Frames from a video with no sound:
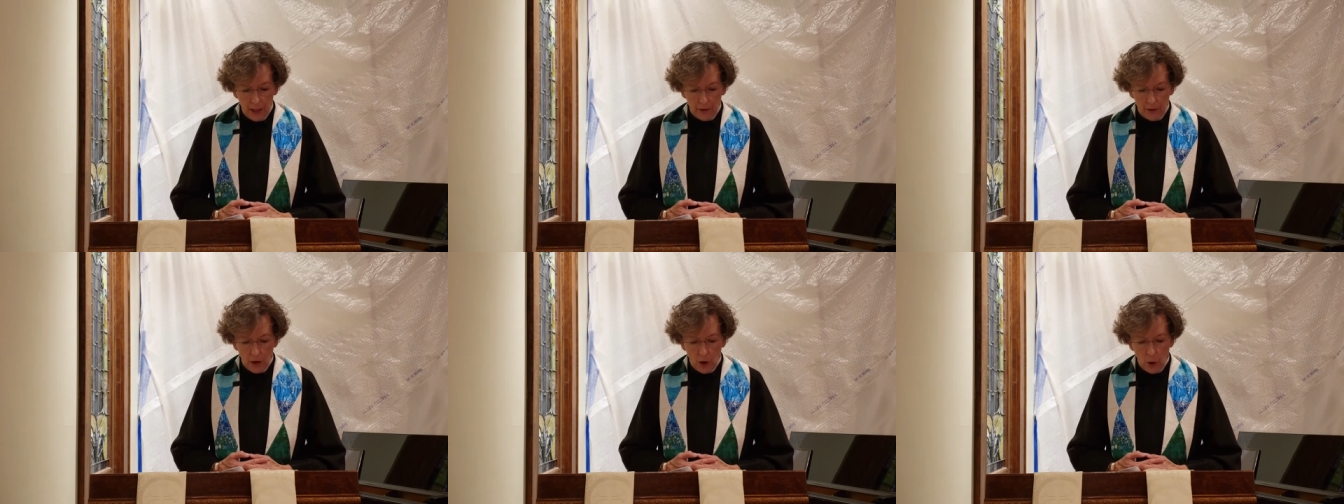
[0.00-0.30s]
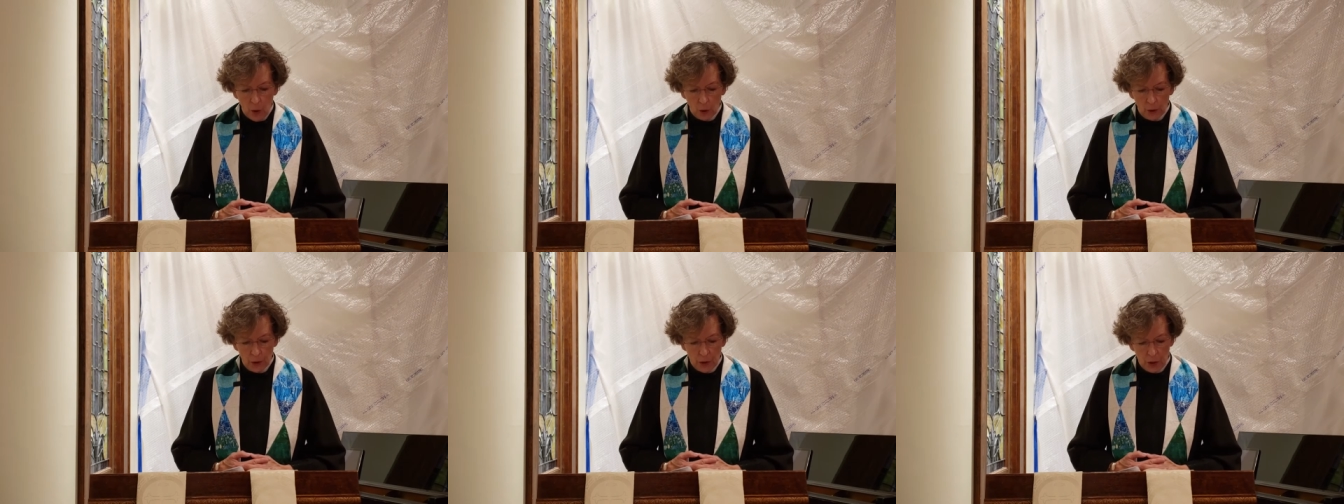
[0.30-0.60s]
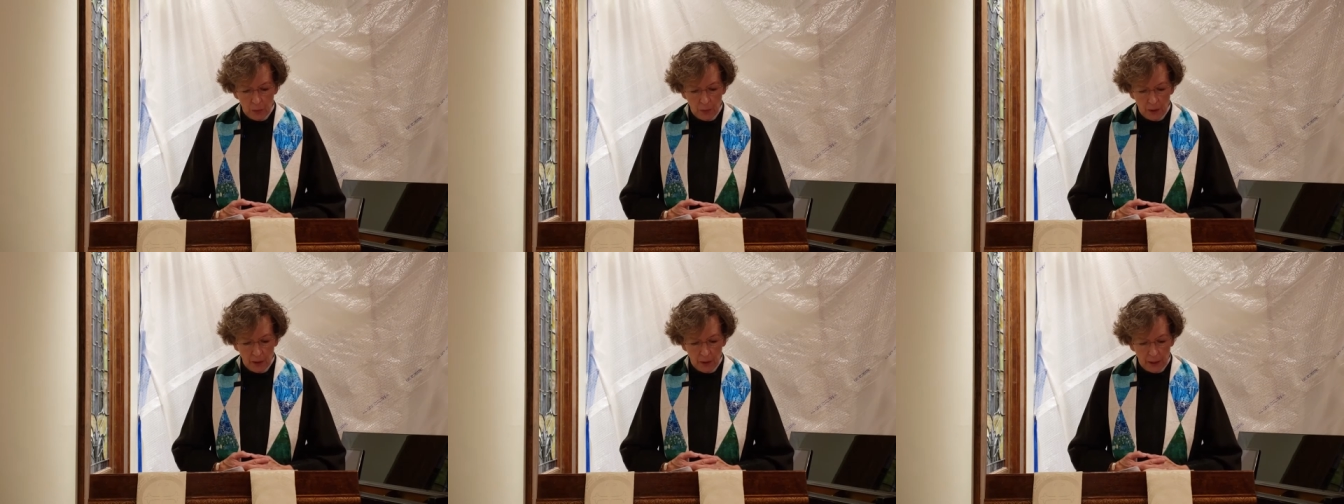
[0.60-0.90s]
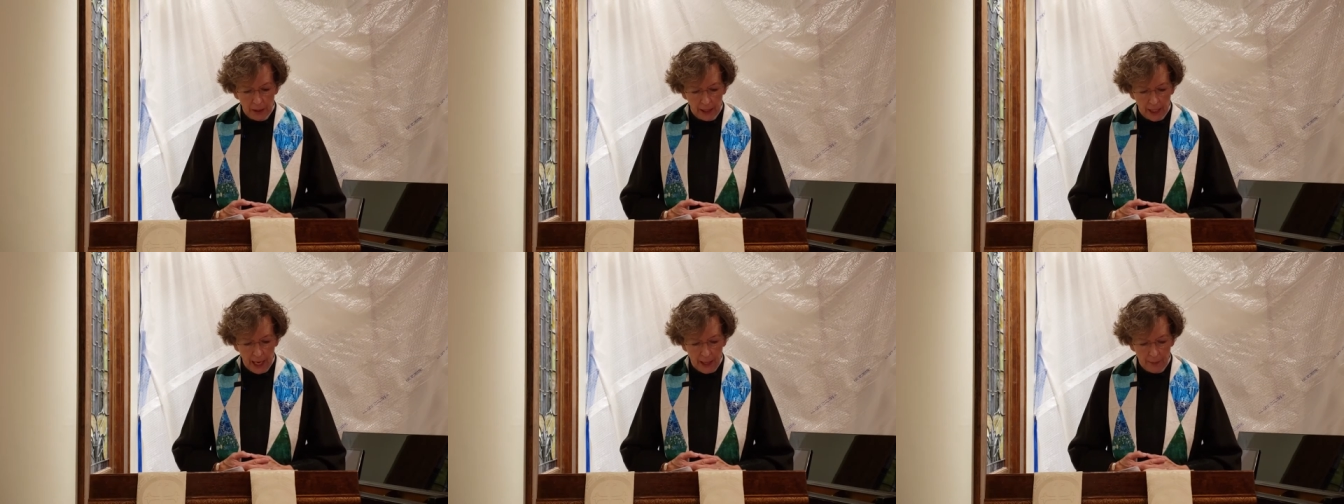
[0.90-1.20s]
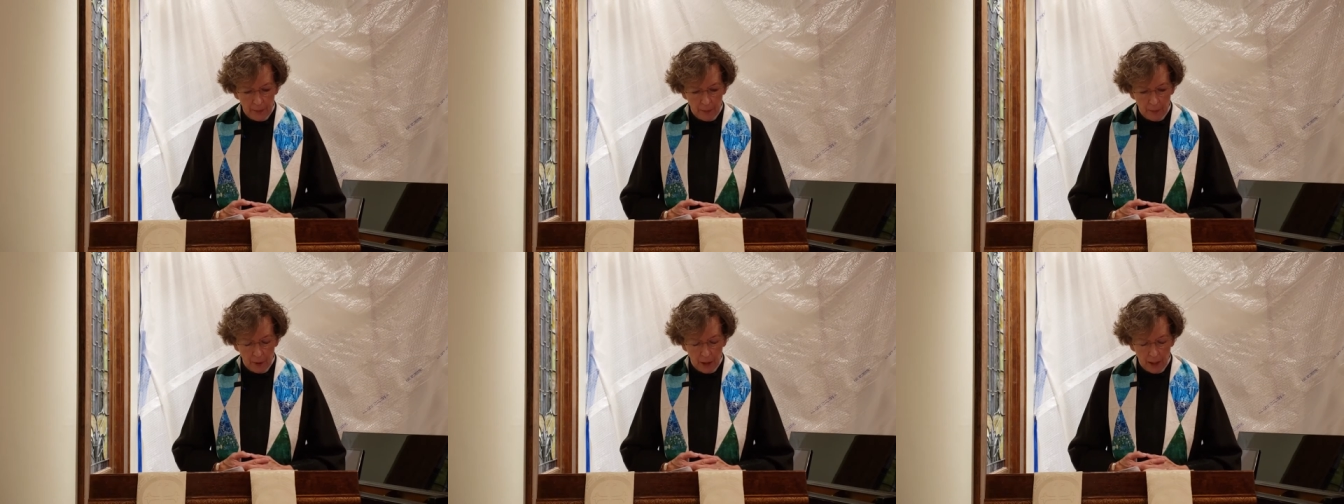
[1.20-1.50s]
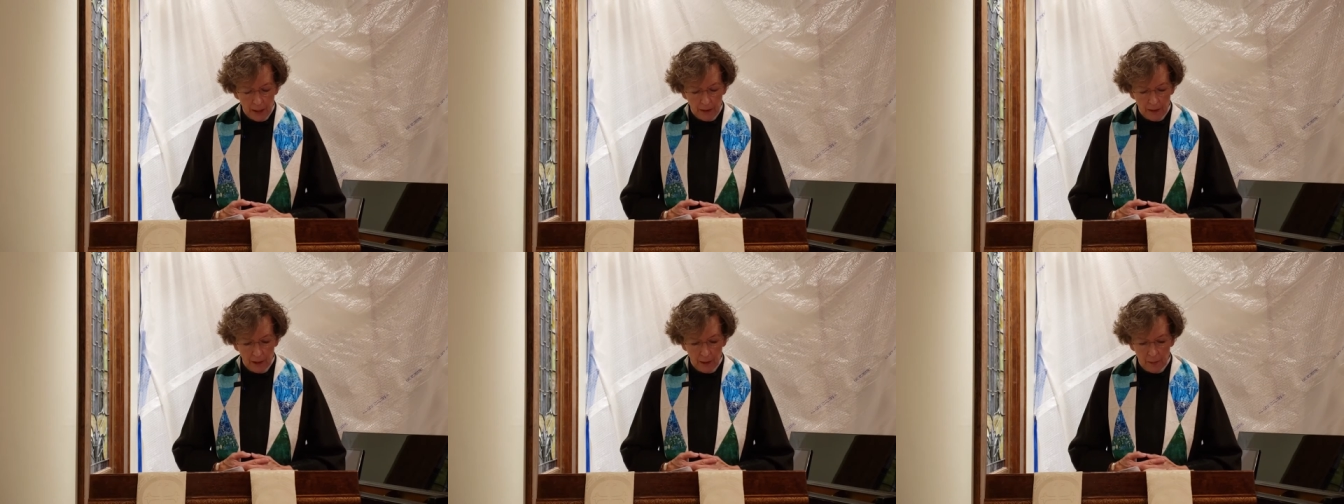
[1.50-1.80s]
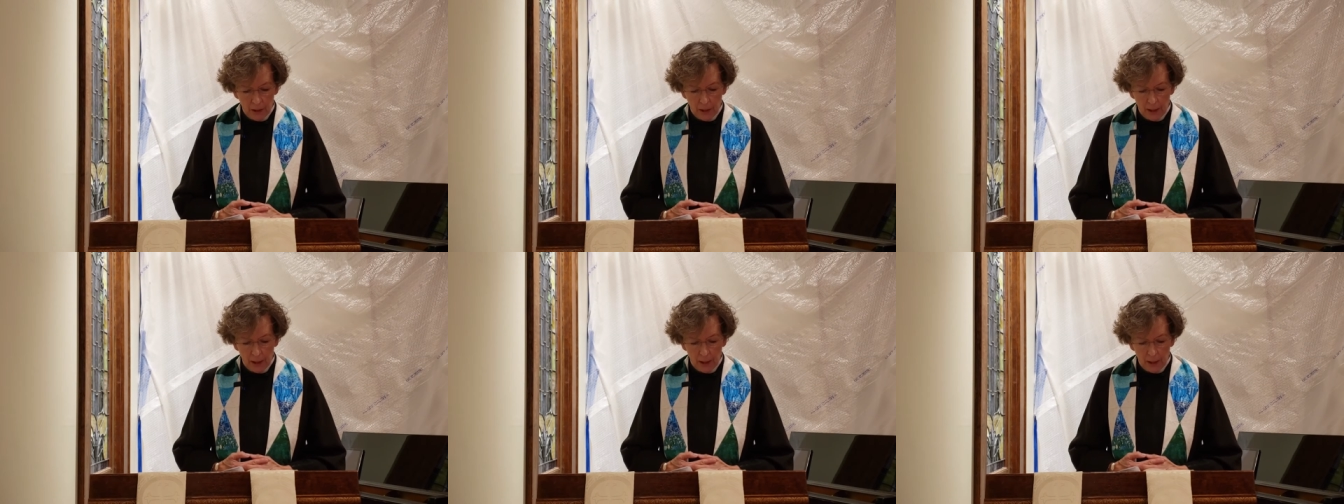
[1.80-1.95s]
the Holy Spirit came upon them,